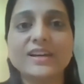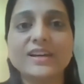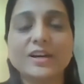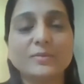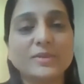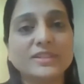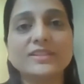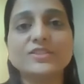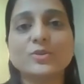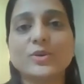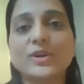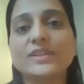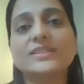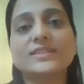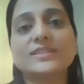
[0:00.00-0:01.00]
Amita
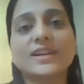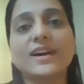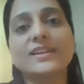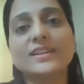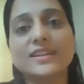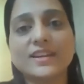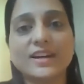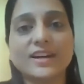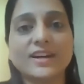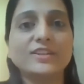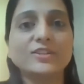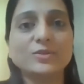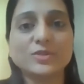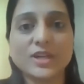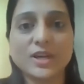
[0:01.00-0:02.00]
joined Star India
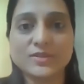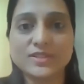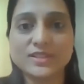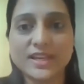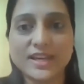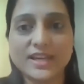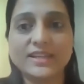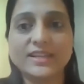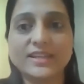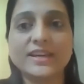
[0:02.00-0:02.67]
in 2009